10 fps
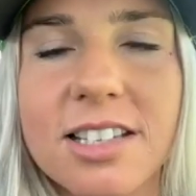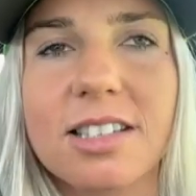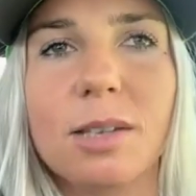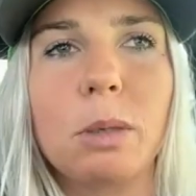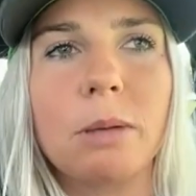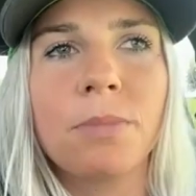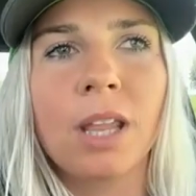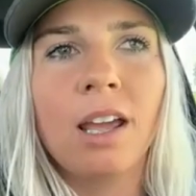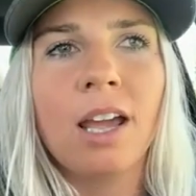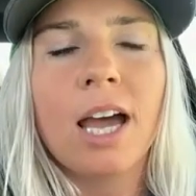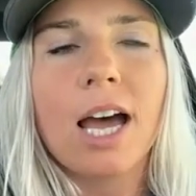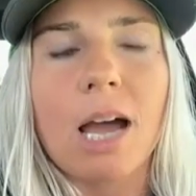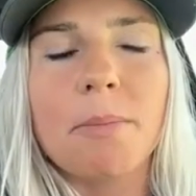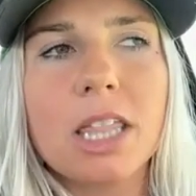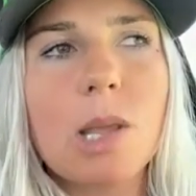sleeping.
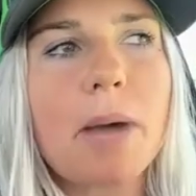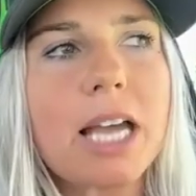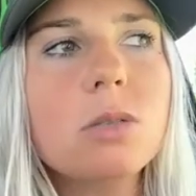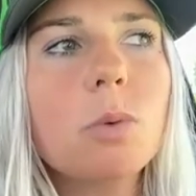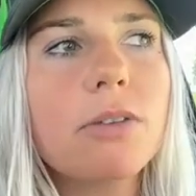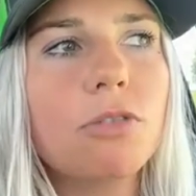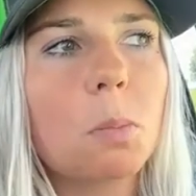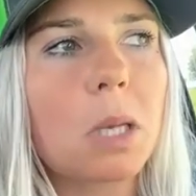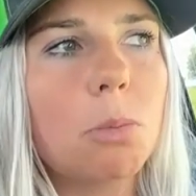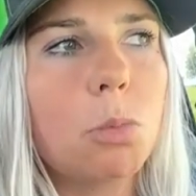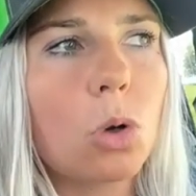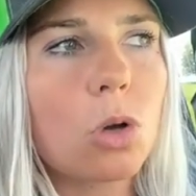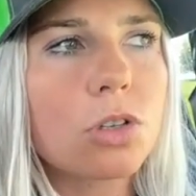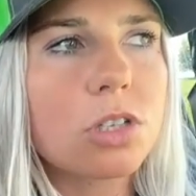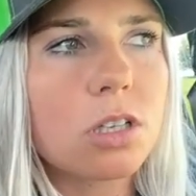I mean, the best way for
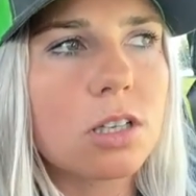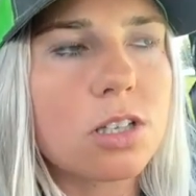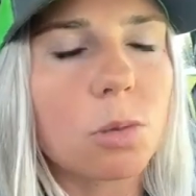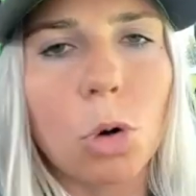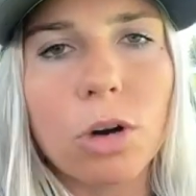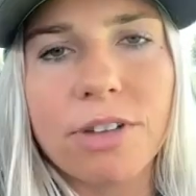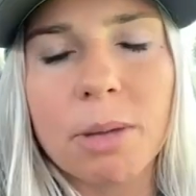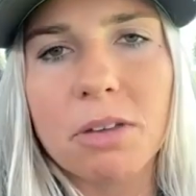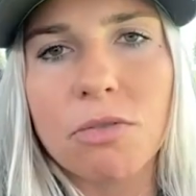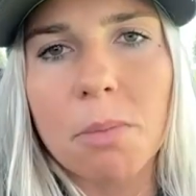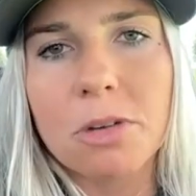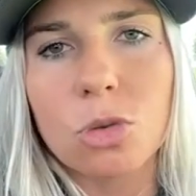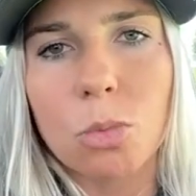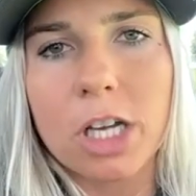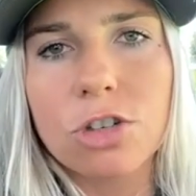people to support family farmers
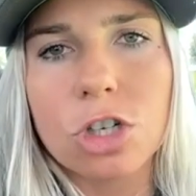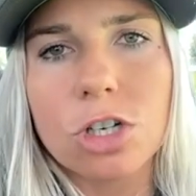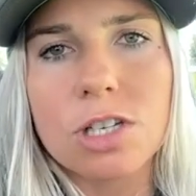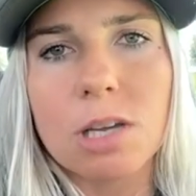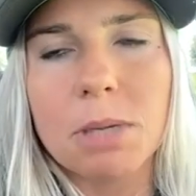and ranchers, I